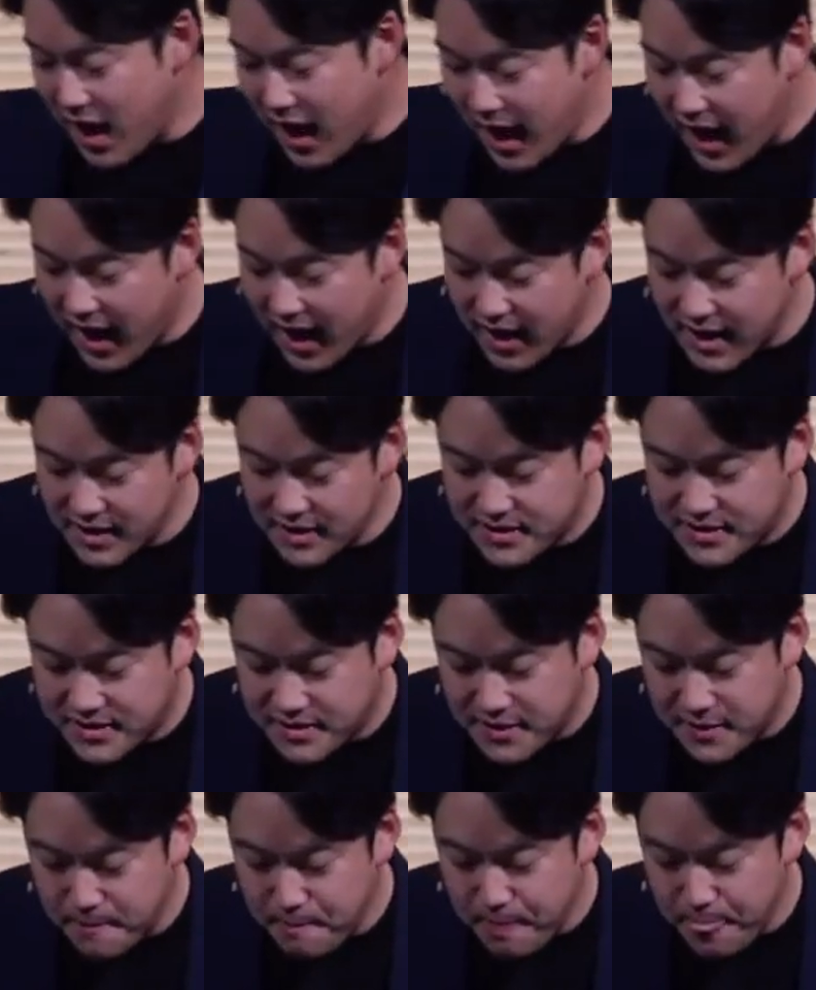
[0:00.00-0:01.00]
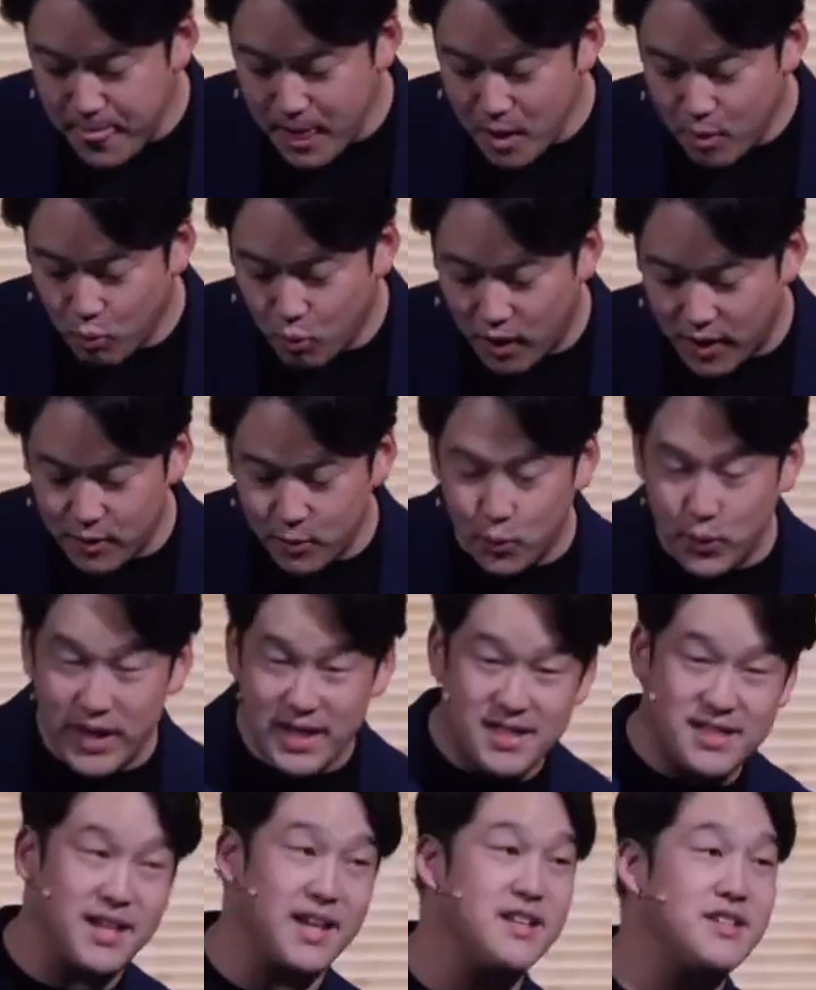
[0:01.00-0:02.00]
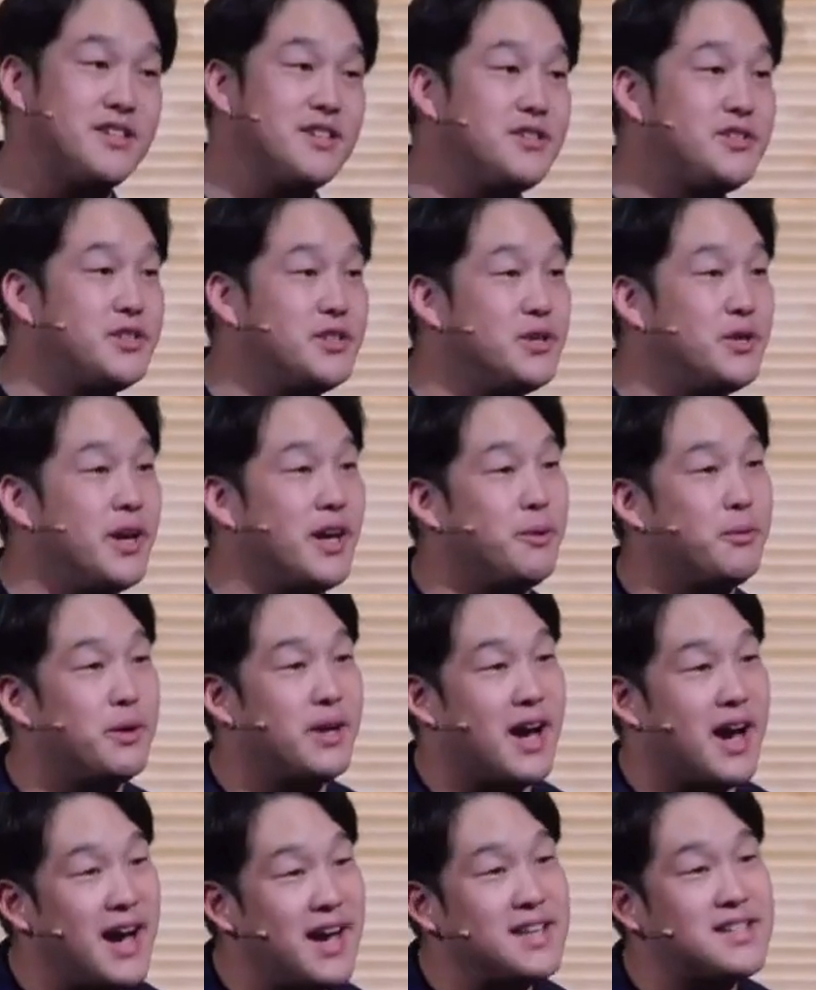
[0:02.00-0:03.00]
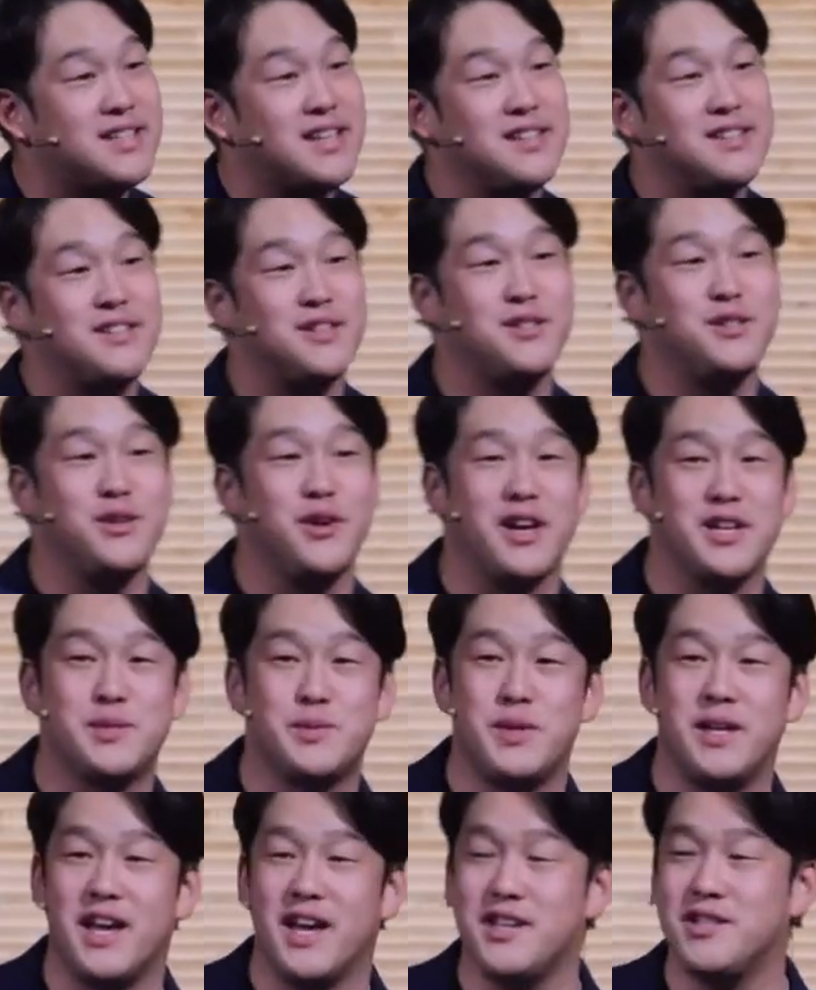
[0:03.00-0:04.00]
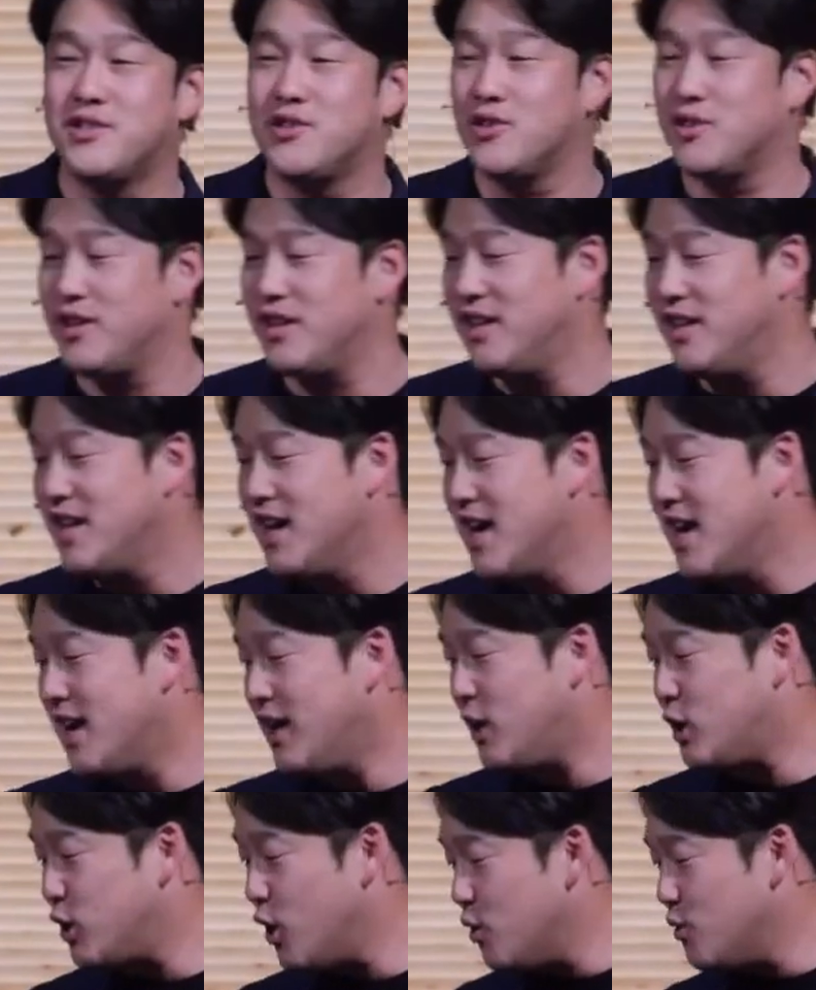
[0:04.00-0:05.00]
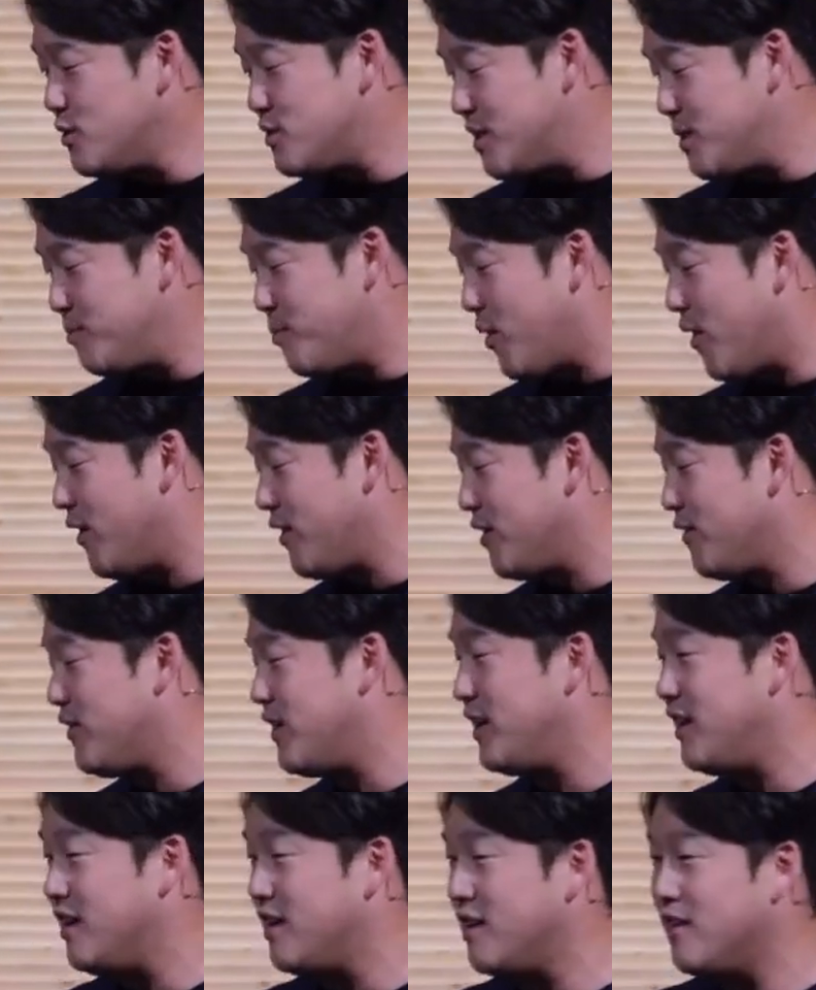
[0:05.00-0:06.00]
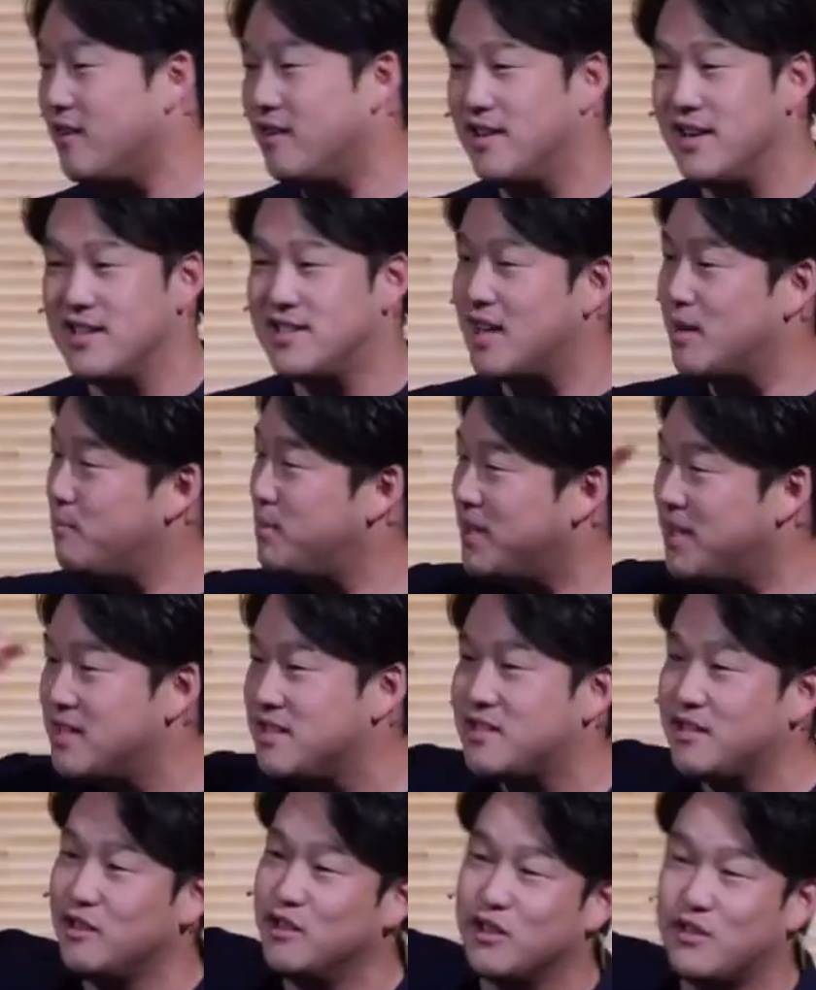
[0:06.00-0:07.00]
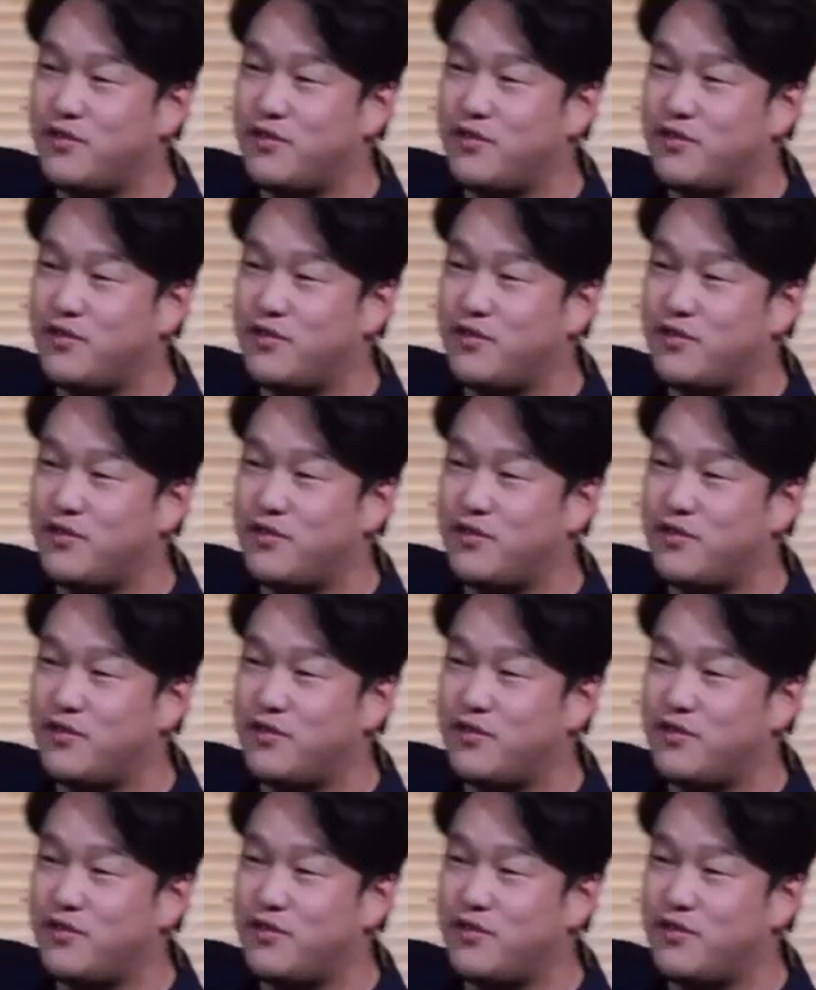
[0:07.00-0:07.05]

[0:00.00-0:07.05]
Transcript: And what we tend to do, and what I tend to do as we enter the closing part of the year, is I begin to look